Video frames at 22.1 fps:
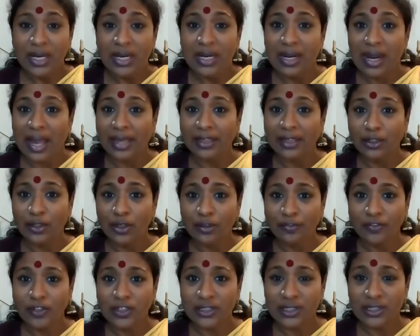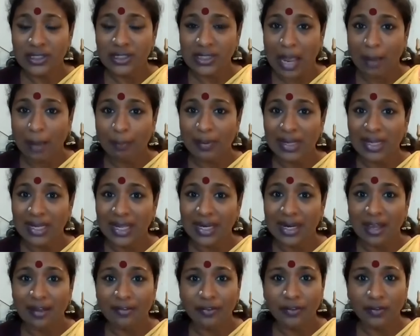Neither of this is happening,
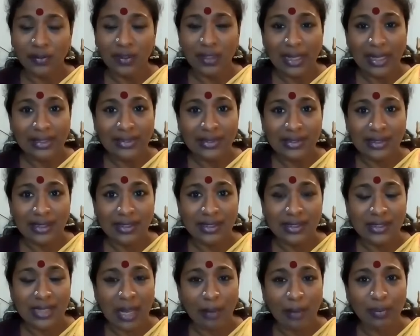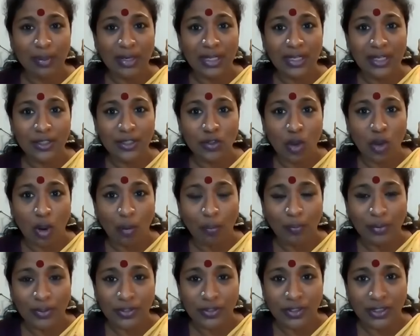and everything else that is happening is
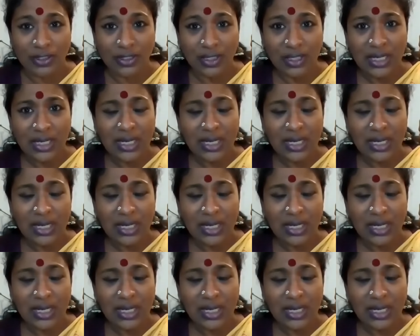opposite.